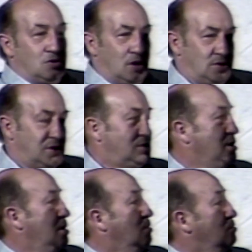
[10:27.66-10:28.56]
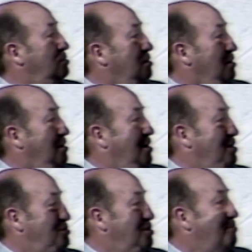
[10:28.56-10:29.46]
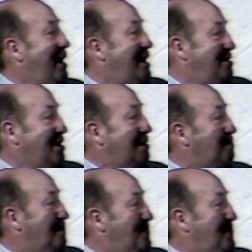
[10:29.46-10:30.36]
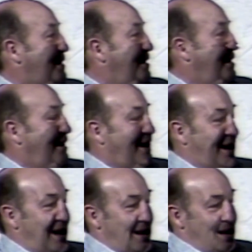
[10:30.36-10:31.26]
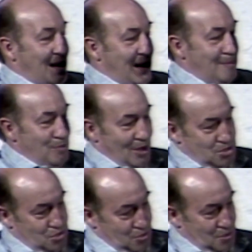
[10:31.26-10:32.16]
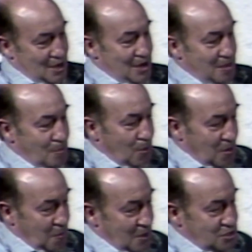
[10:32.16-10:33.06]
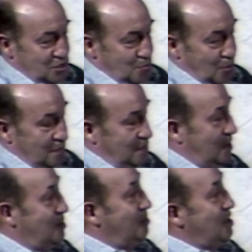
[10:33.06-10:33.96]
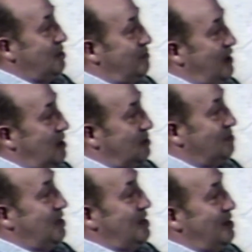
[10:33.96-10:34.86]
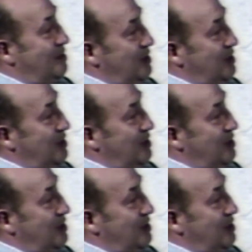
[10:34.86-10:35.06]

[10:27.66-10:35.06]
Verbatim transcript: not just the eagles, mm -hmm. is the banding. And I'm not sure anymore which is more fun to me, the falconry end of